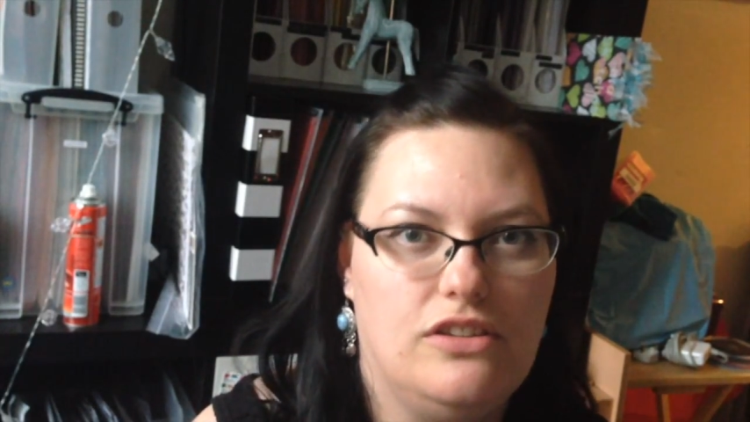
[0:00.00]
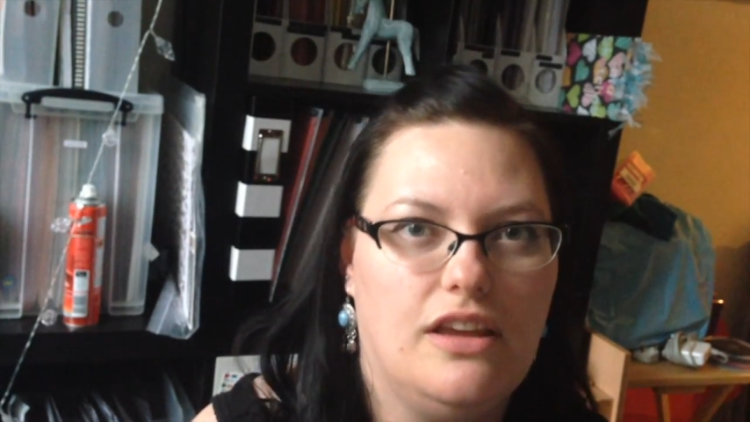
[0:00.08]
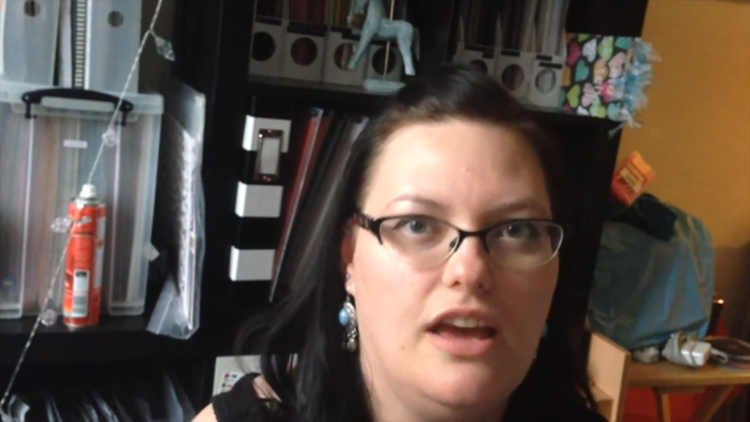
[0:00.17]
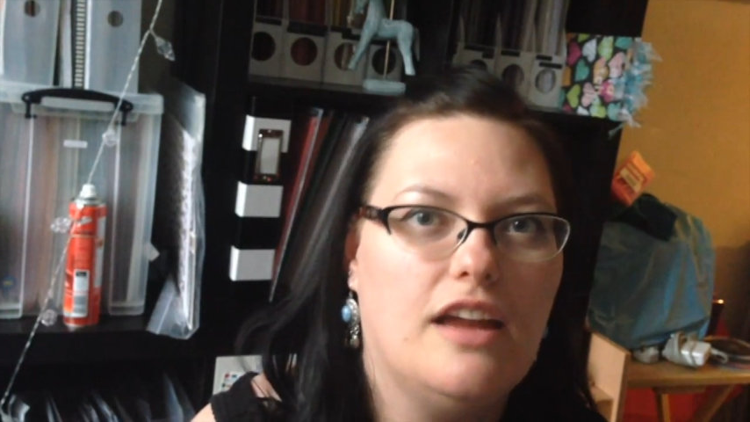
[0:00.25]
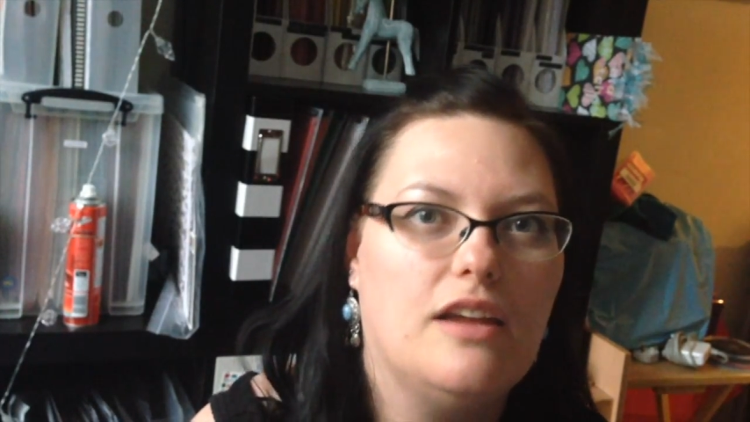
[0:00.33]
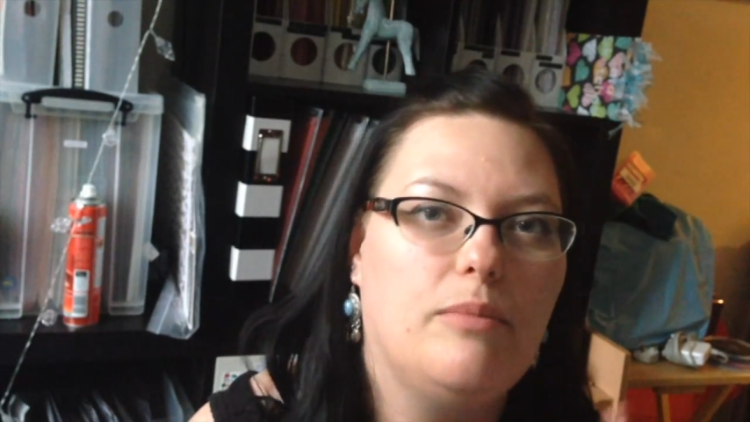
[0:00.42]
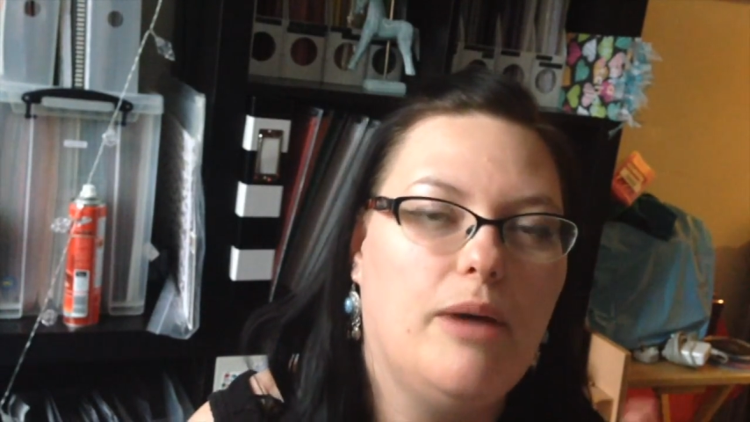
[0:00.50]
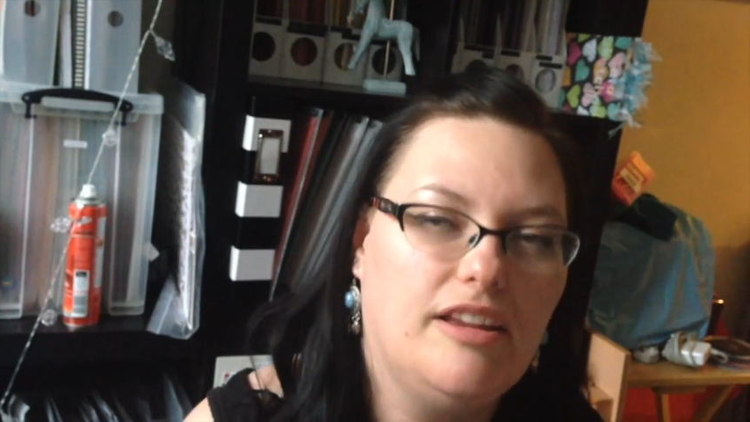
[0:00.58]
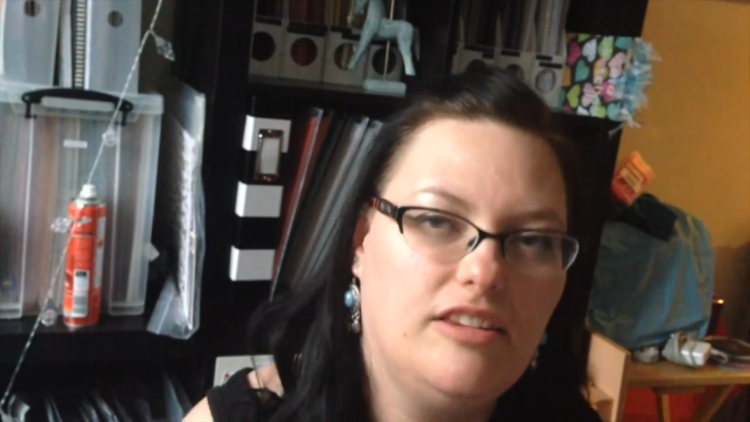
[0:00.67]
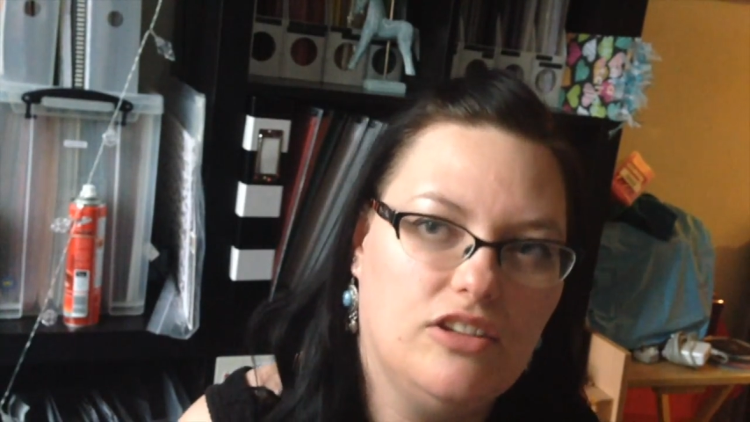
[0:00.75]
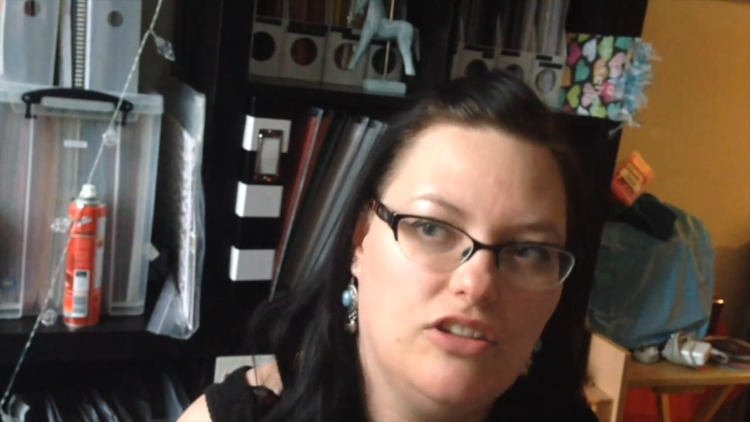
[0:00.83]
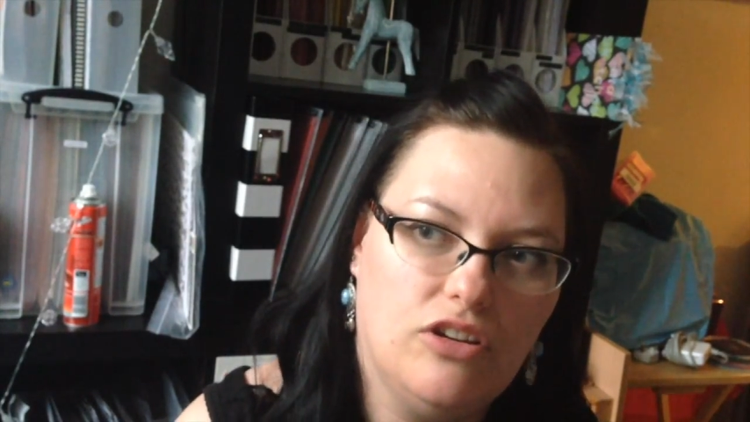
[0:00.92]
It had a
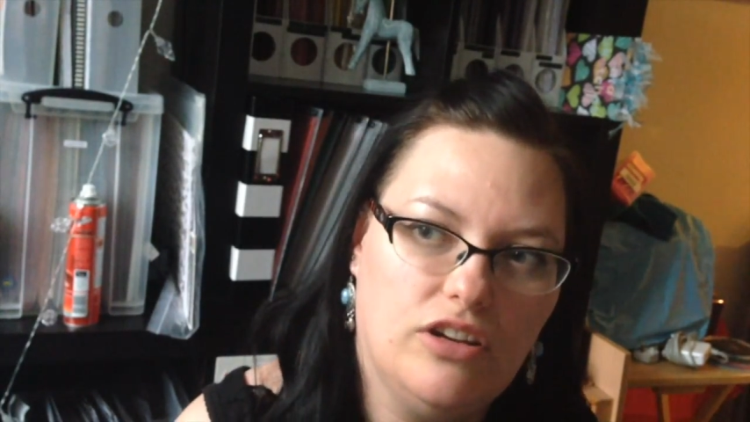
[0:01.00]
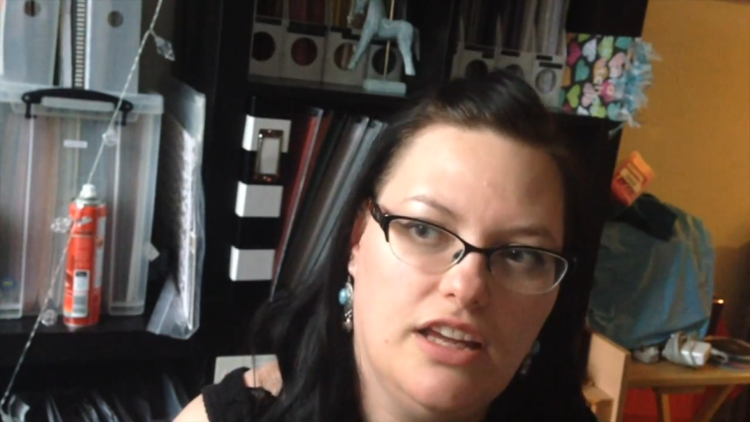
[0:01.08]
pattern on